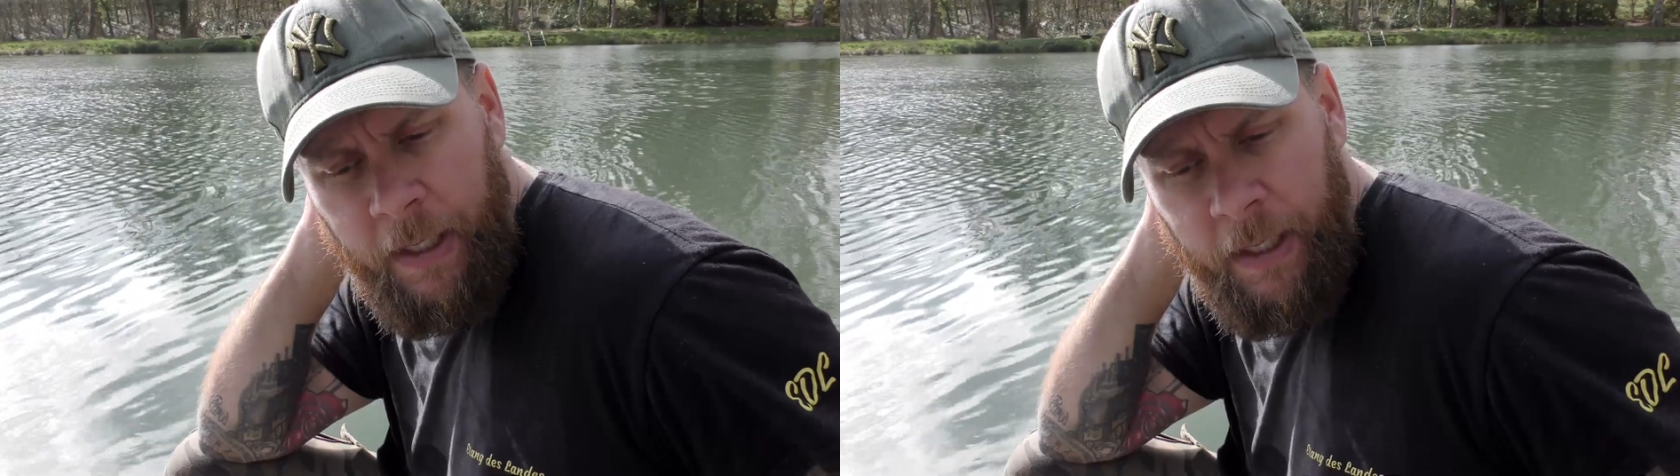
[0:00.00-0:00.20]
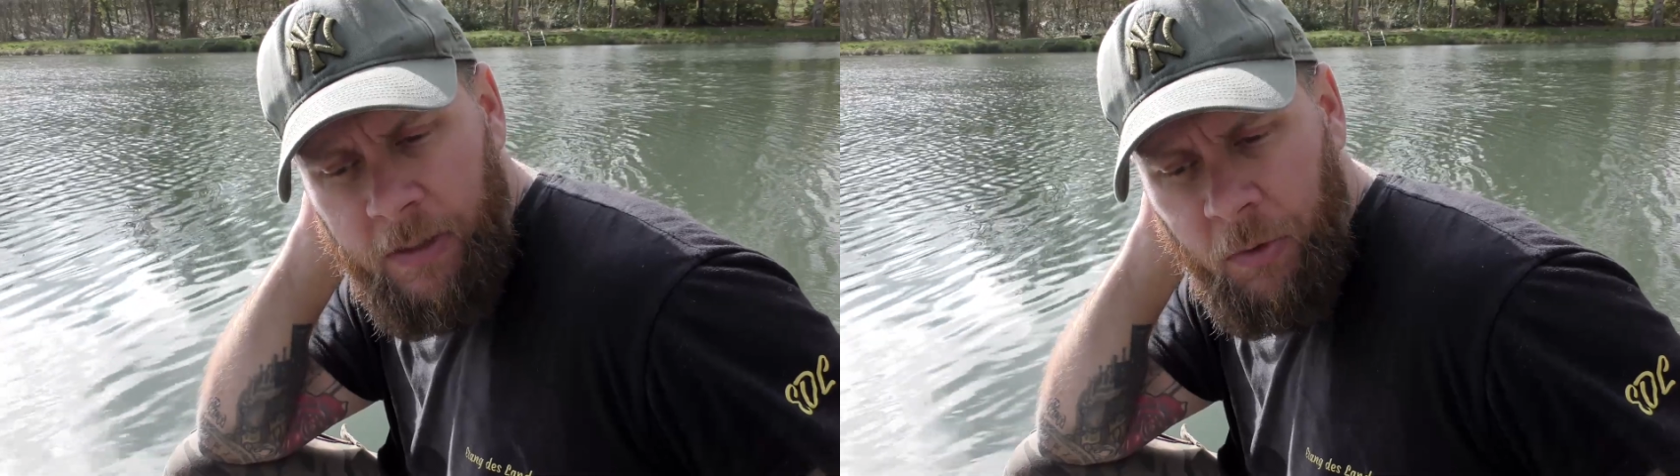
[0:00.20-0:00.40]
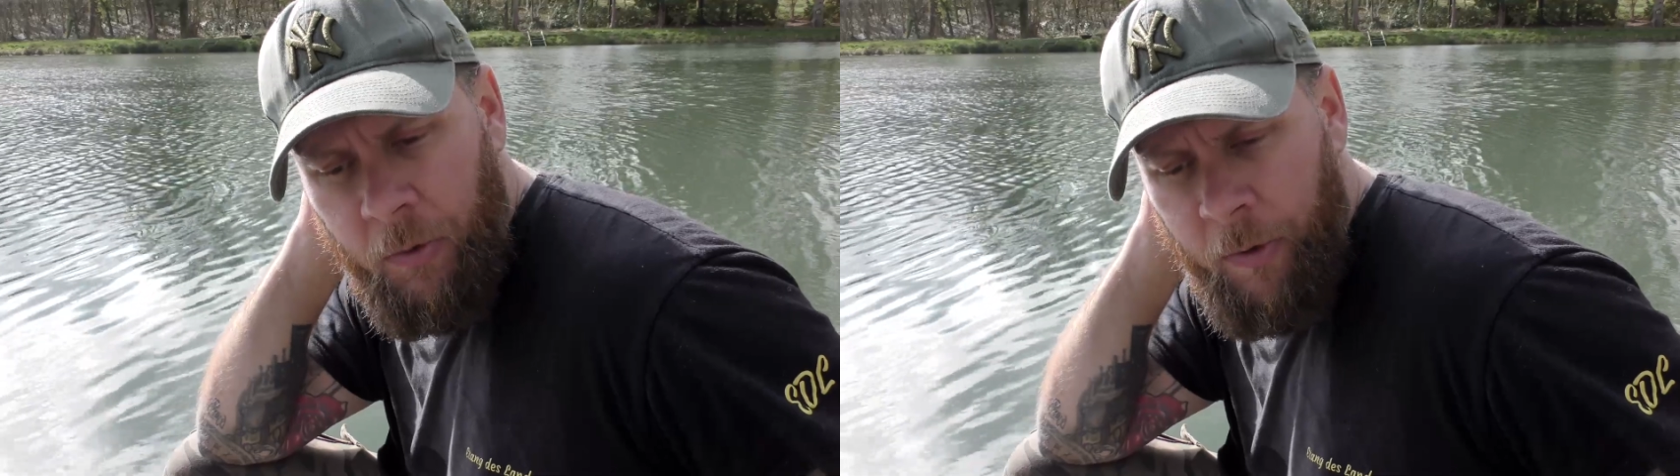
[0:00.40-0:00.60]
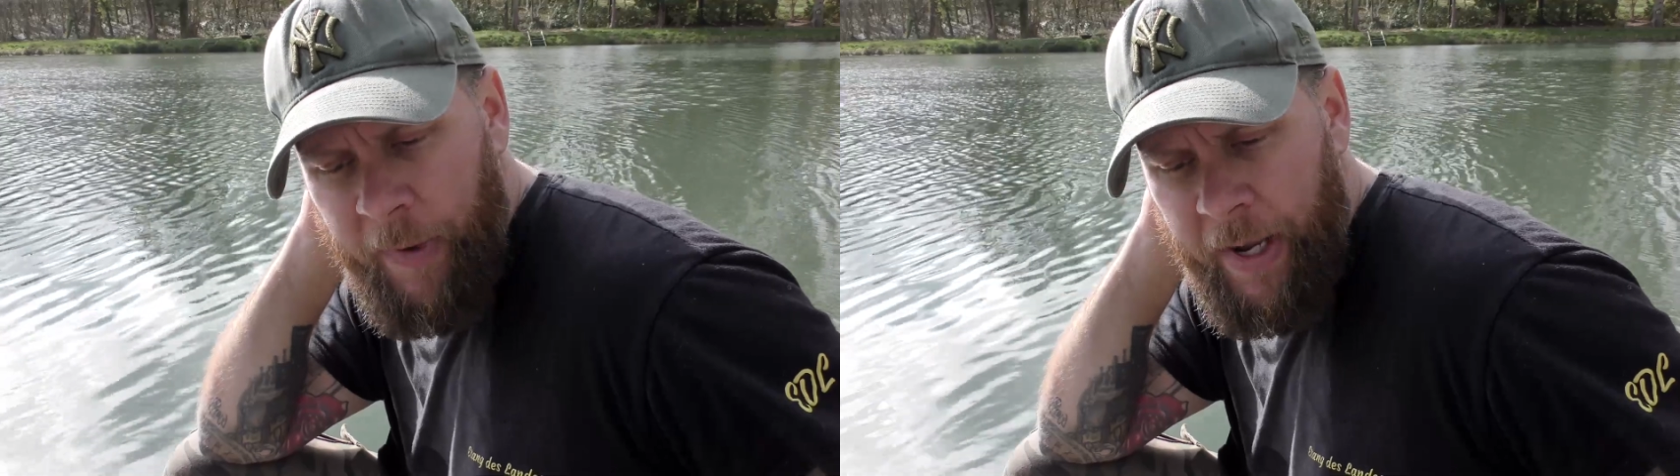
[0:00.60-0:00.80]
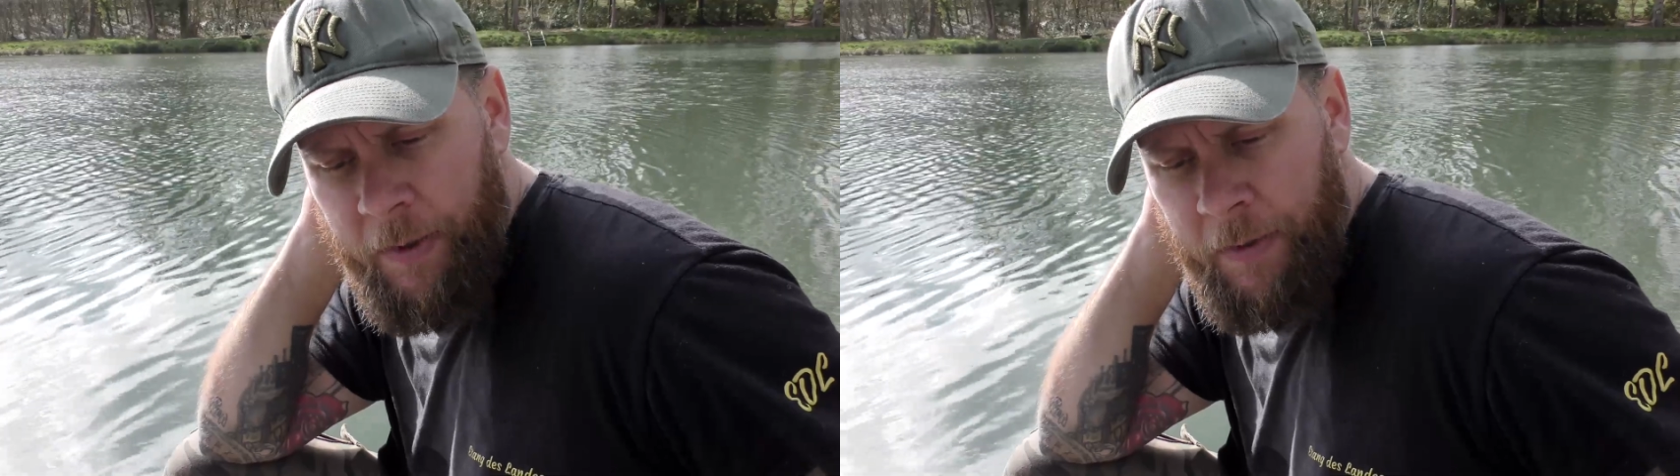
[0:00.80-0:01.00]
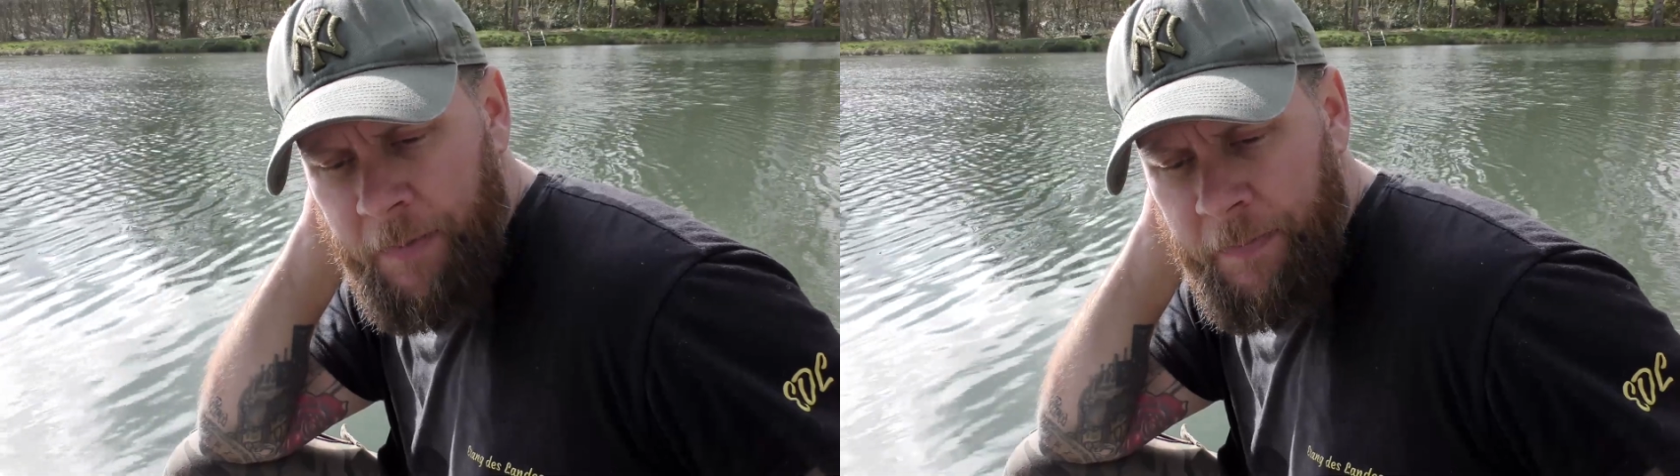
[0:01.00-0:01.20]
It's all about